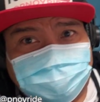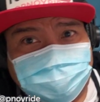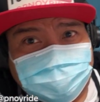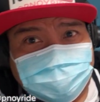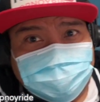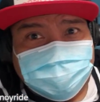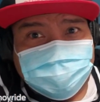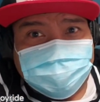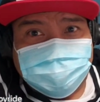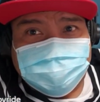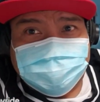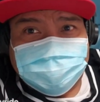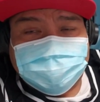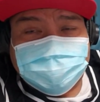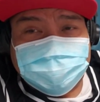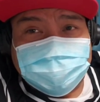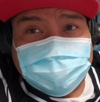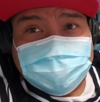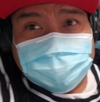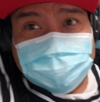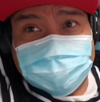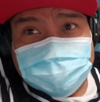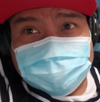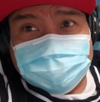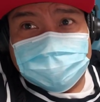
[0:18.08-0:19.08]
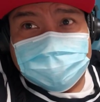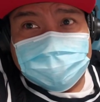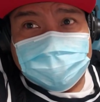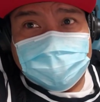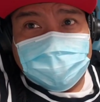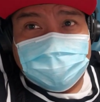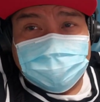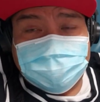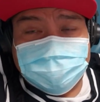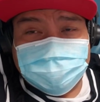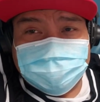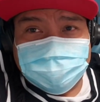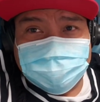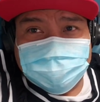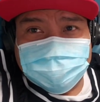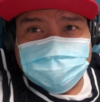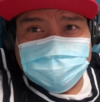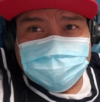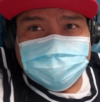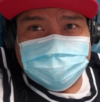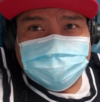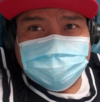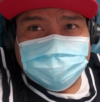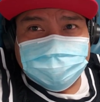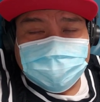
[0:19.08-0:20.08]
ko ngayon sa
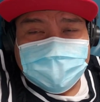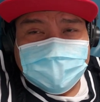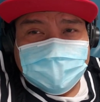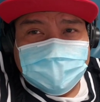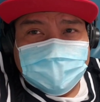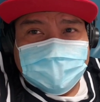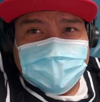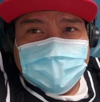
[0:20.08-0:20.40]
dialysis.